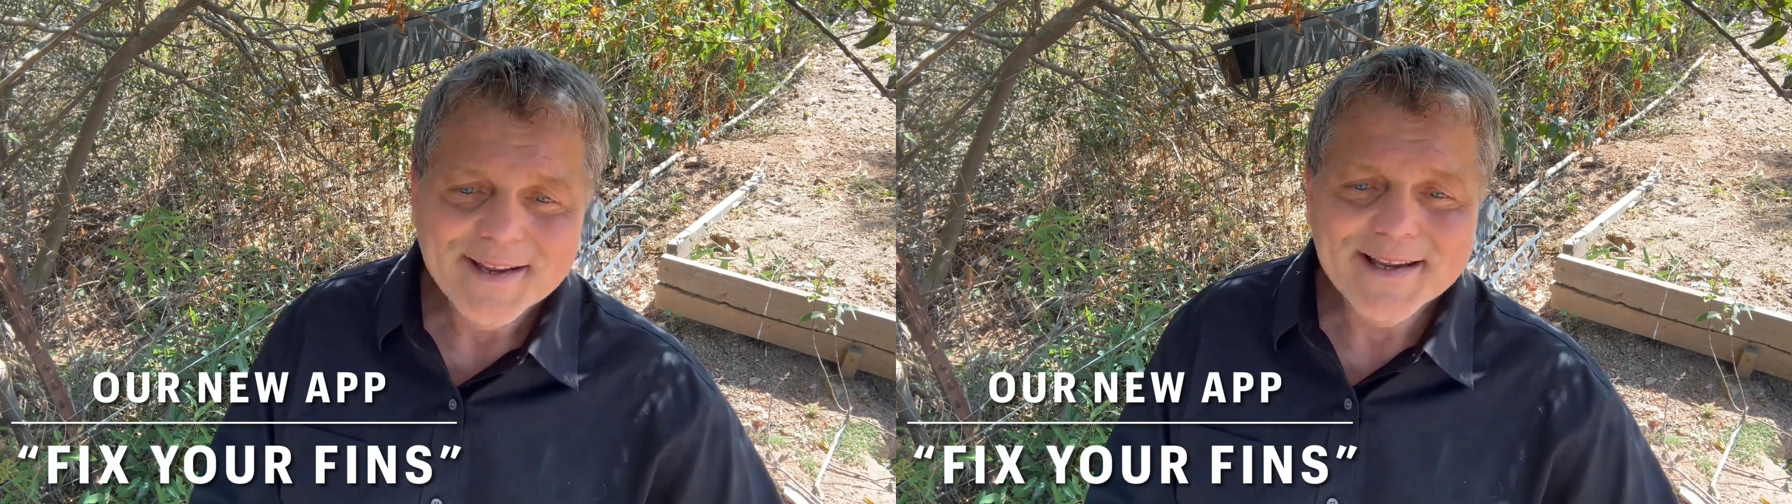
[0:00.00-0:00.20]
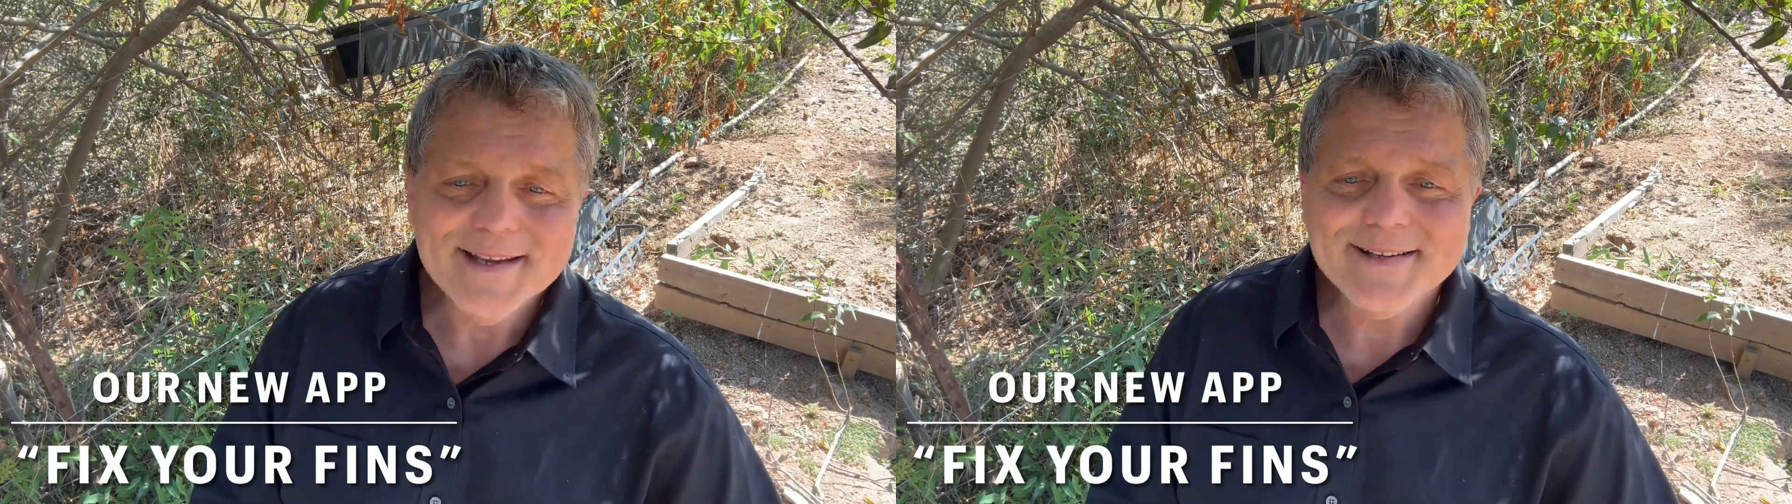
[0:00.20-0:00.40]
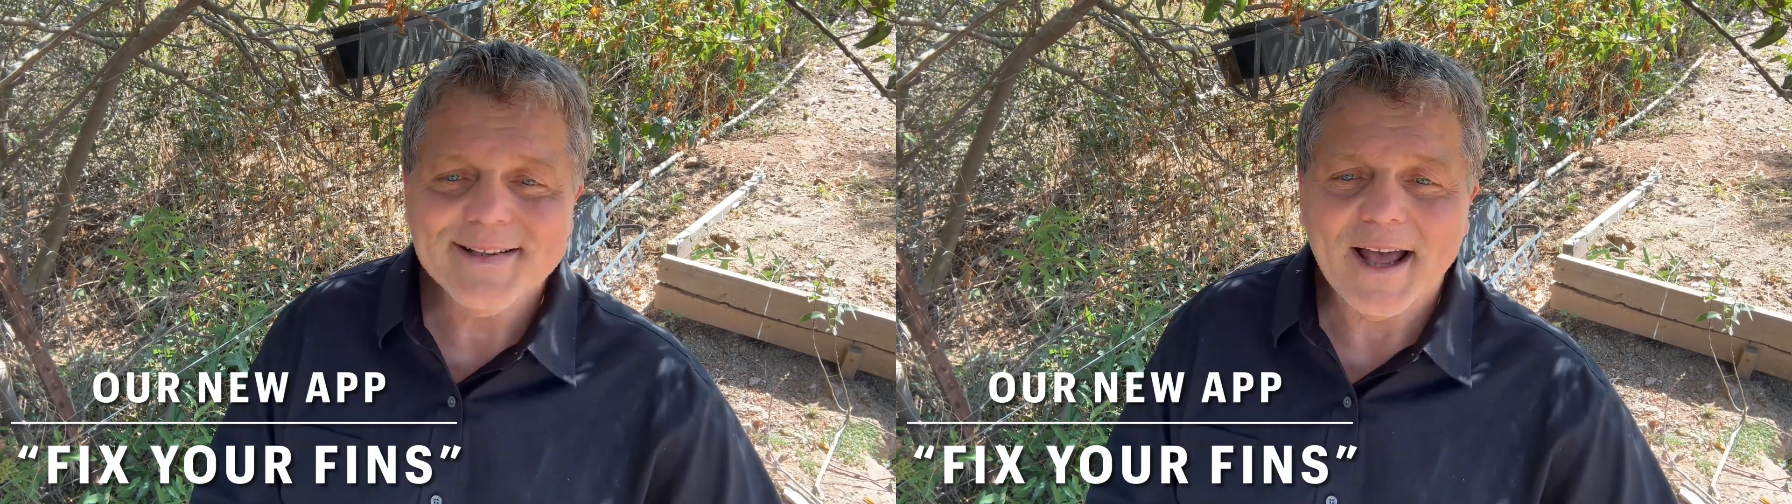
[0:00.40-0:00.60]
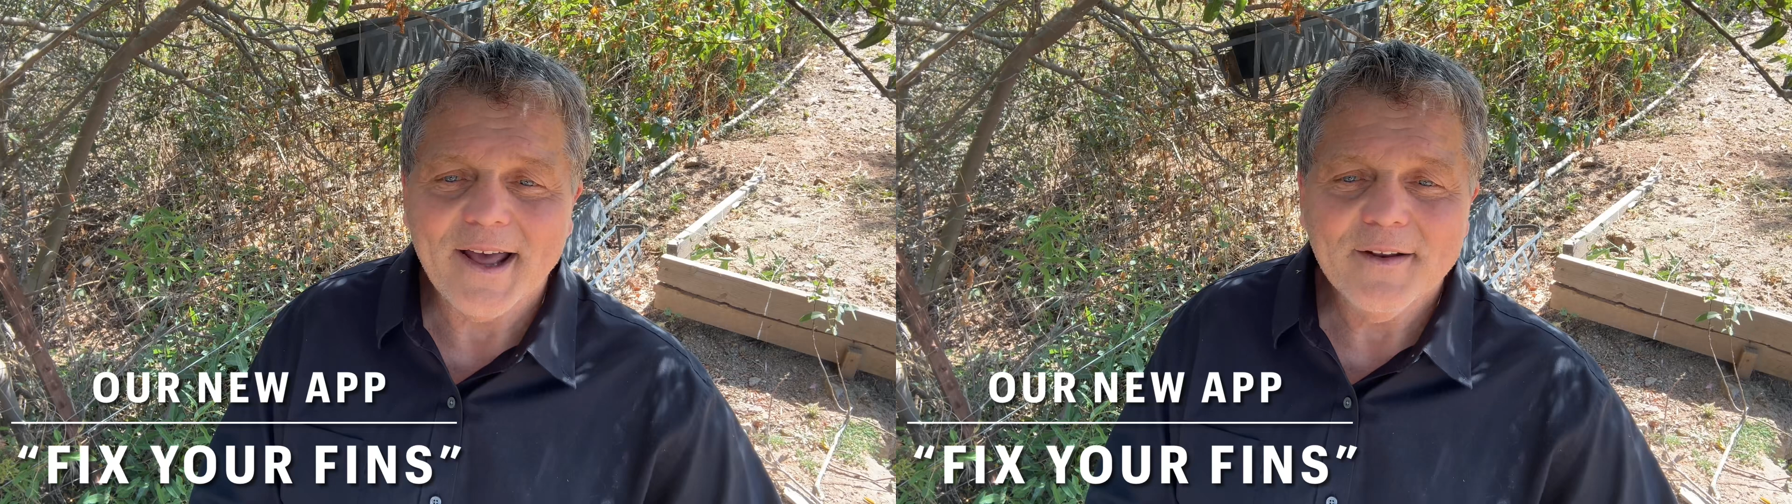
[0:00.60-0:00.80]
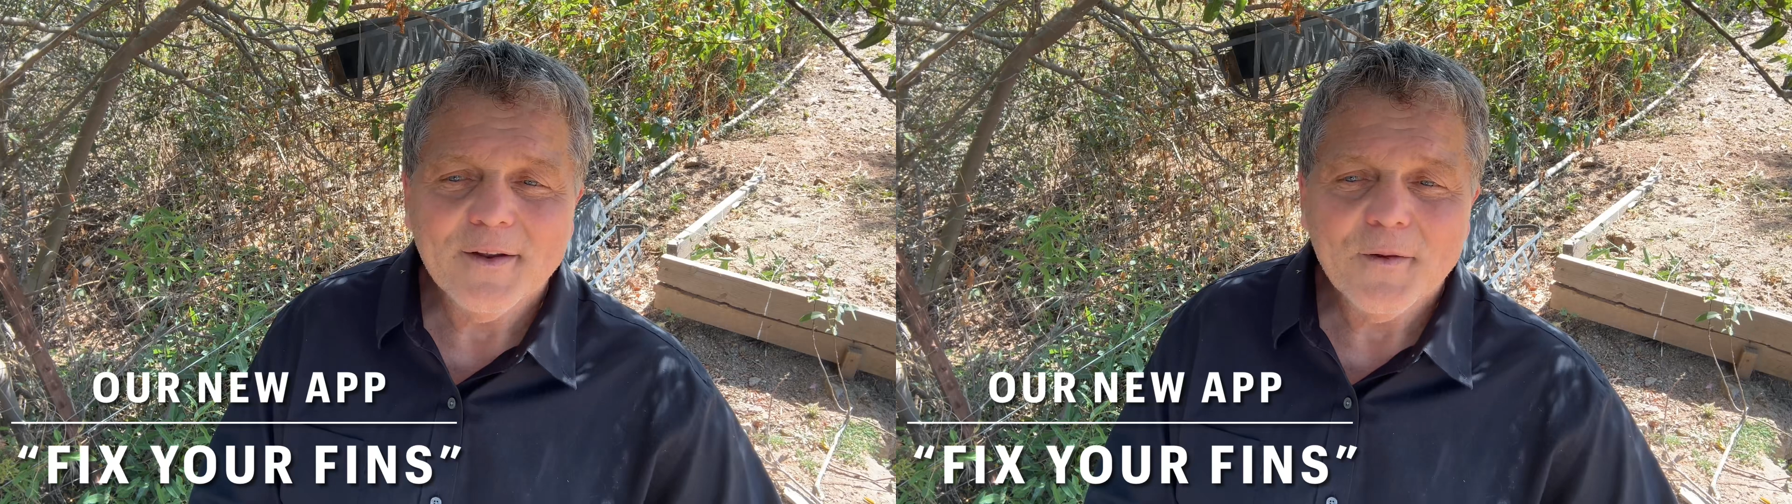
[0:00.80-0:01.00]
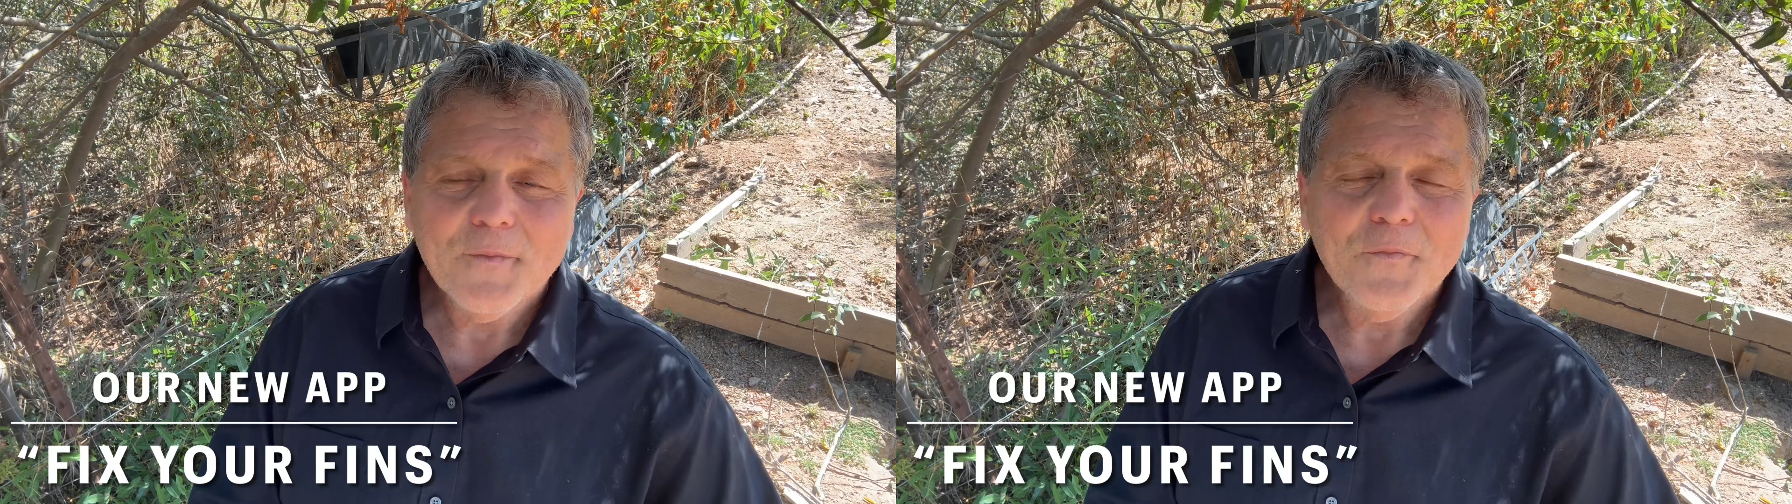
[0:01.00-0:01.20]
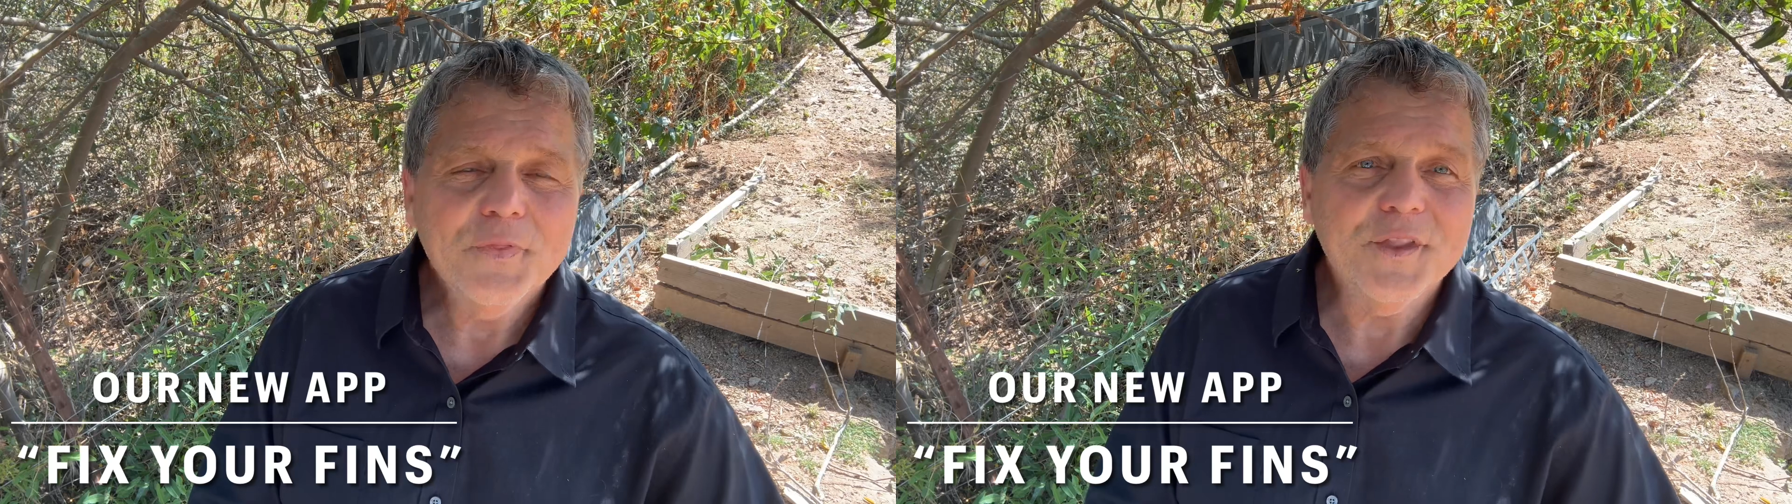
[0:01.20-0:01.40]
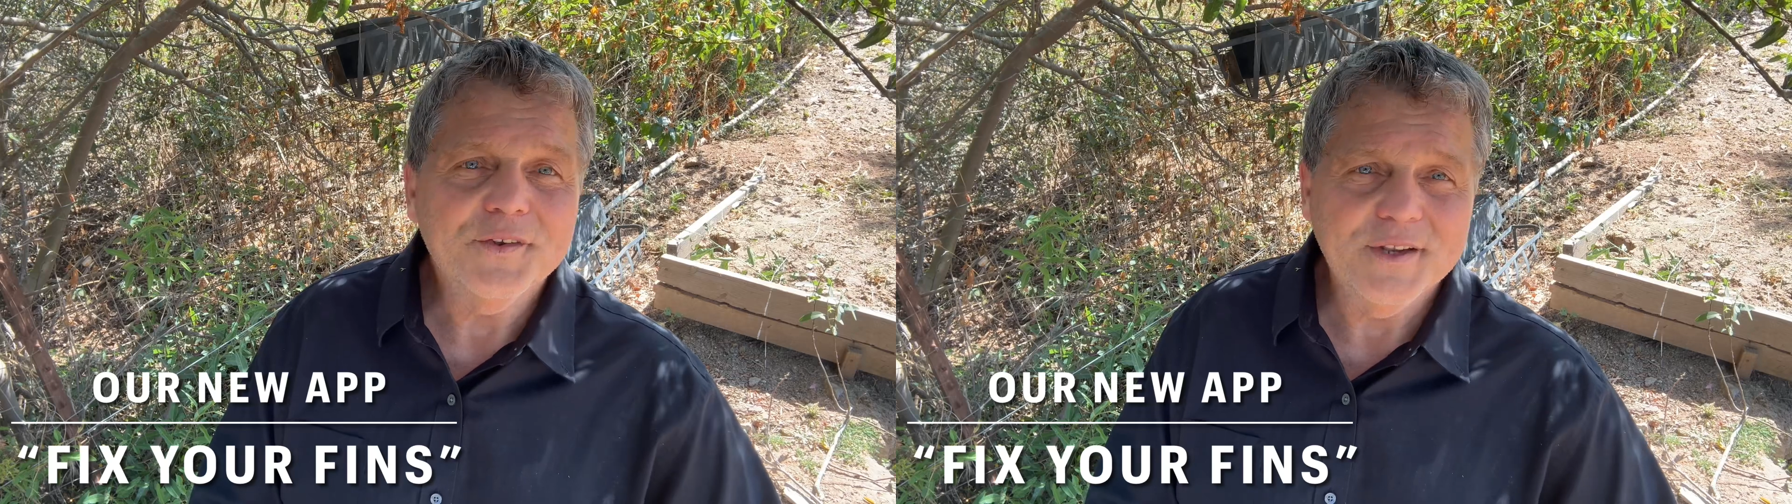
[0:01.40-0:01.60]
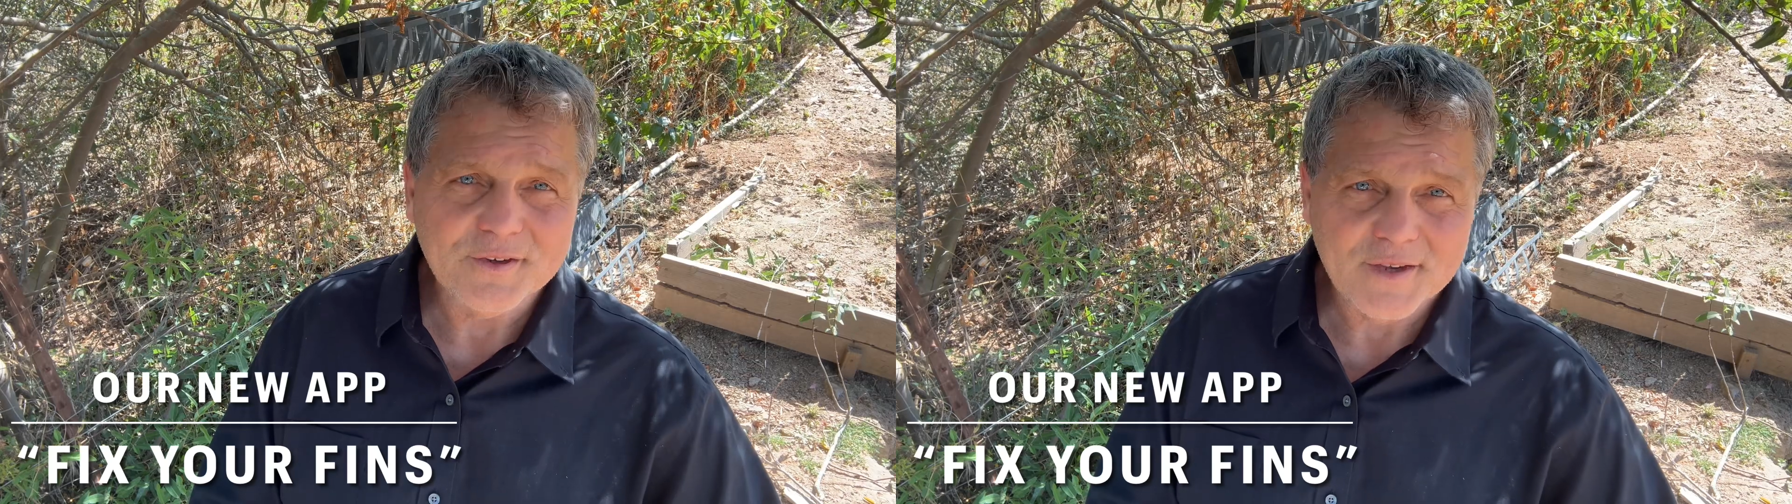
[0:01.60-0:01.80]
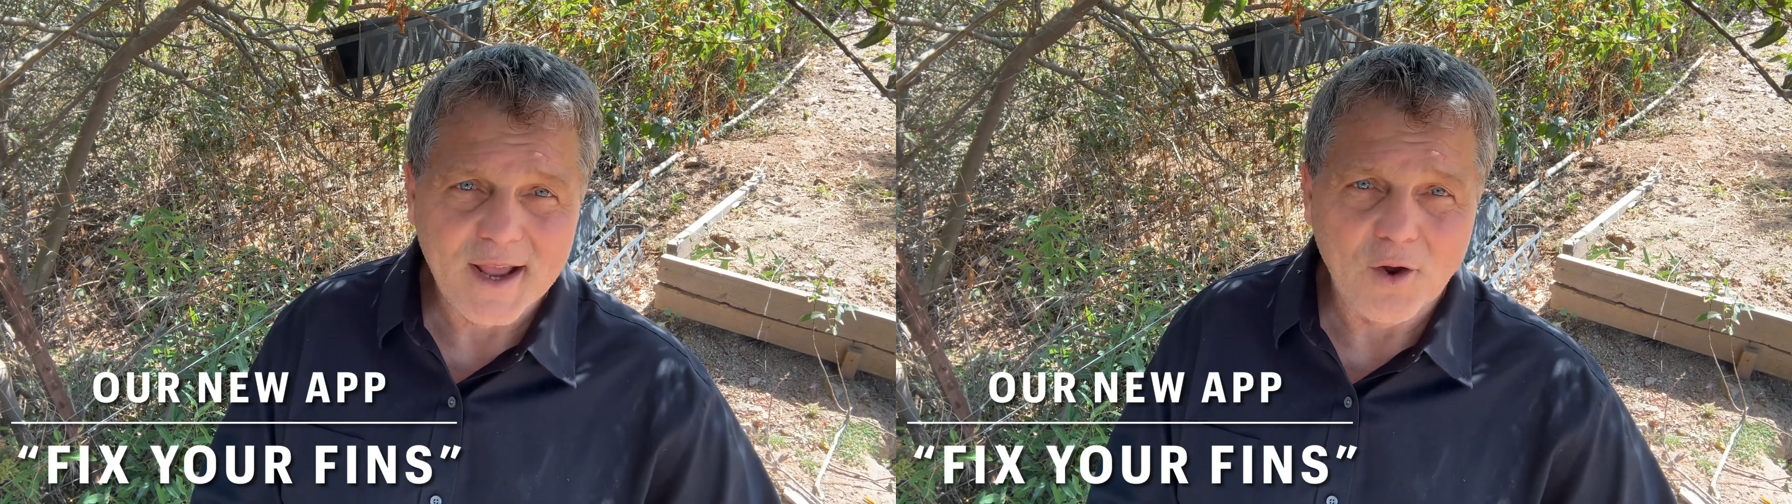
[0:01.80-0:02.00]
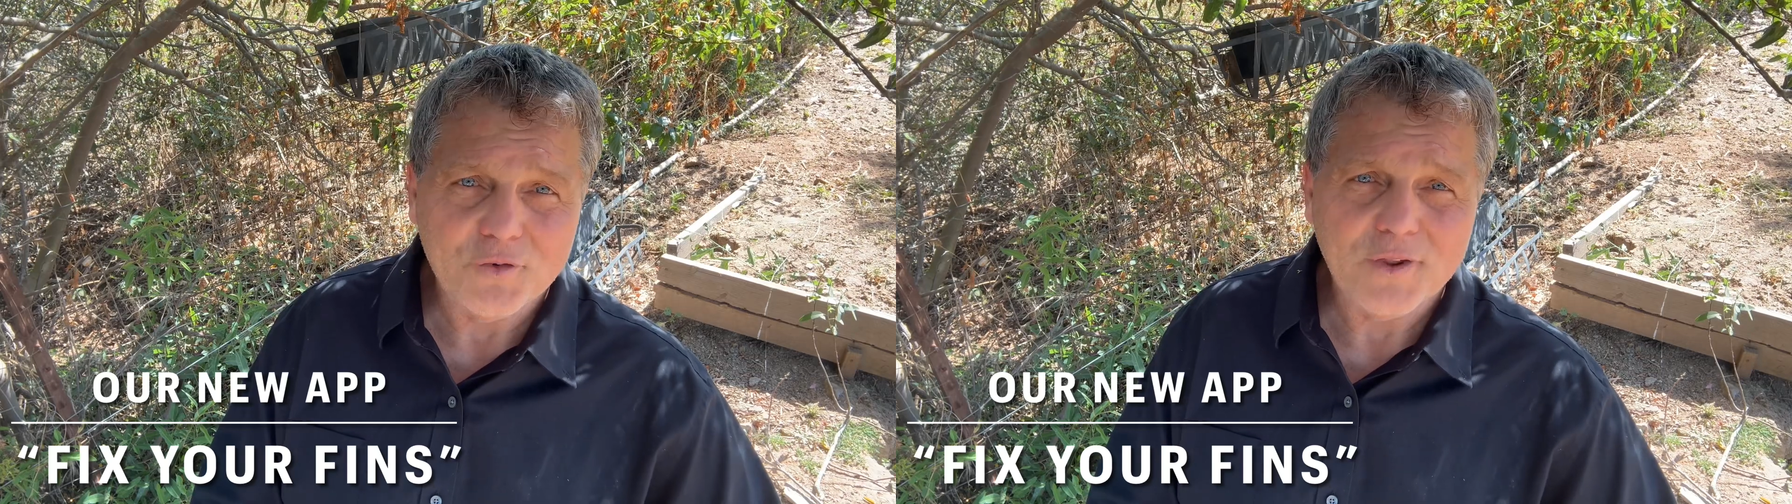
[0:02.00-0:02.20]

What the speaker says: is that the discounts